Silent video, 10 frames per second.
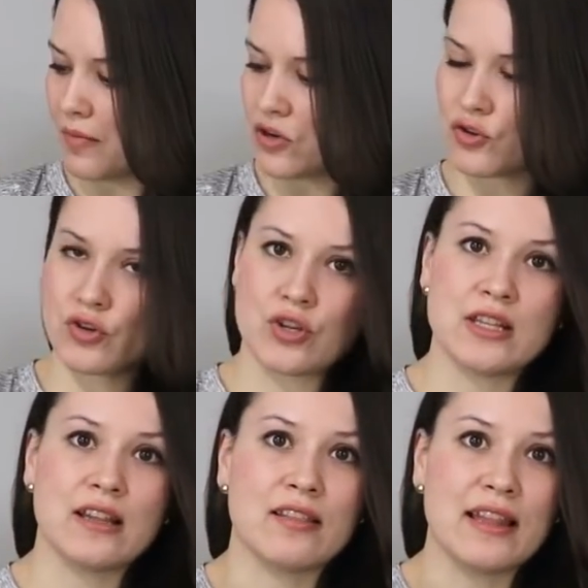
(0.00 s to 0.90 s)
measure
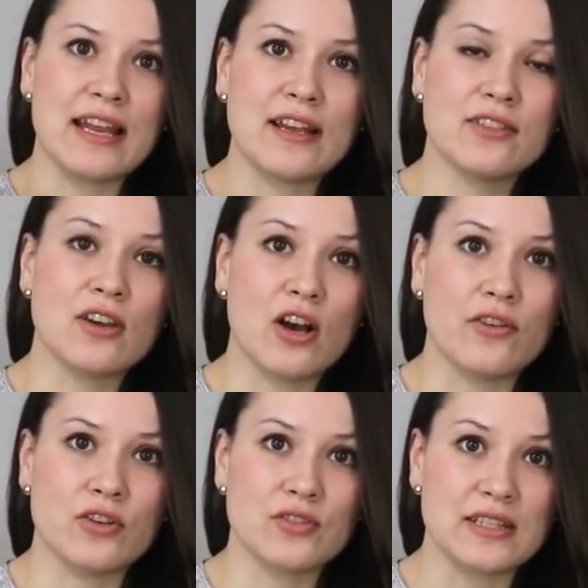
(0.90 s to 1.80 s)
the length
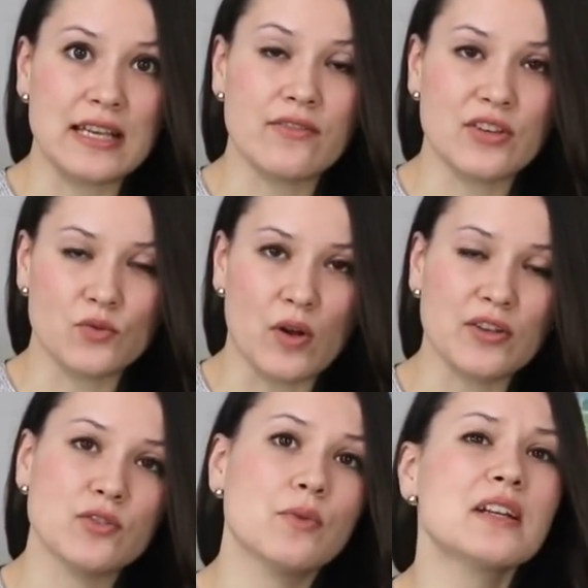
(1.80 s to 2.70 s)
of your sleeve as
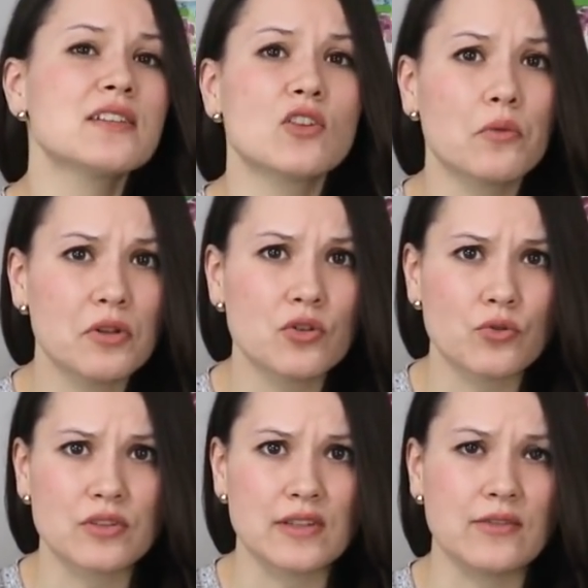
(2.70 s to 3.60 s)
well. So we're gonna start with a
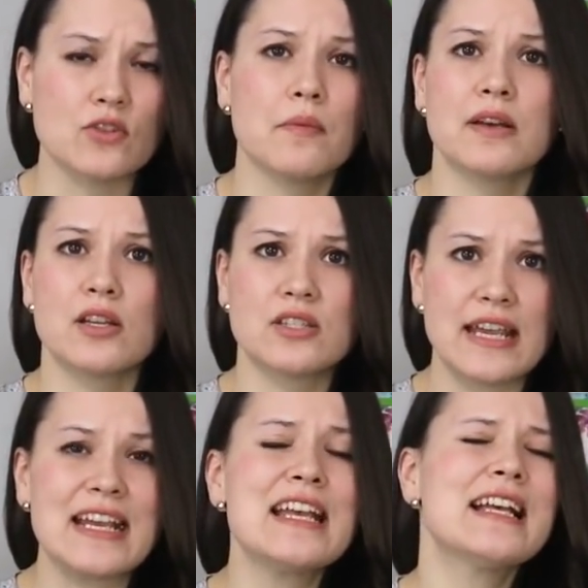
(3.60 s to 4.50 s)
short sleeve. So I'm gonna
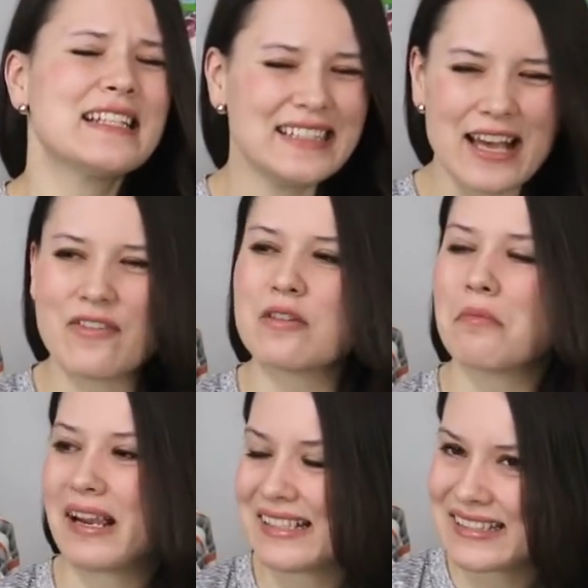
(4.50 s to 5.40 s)
take
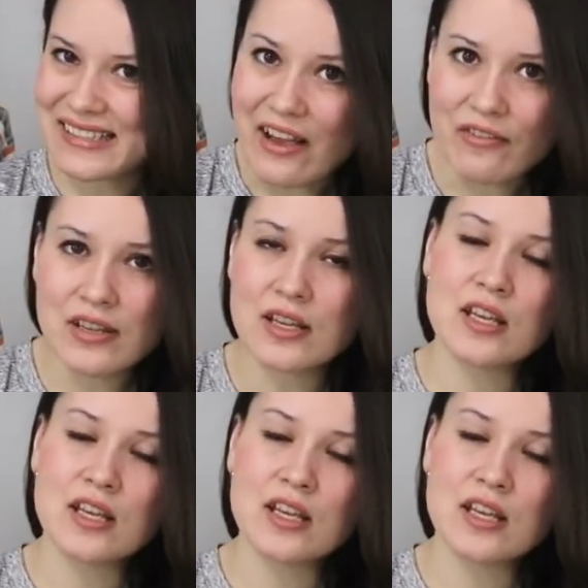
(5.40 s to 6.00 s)
seven by seven,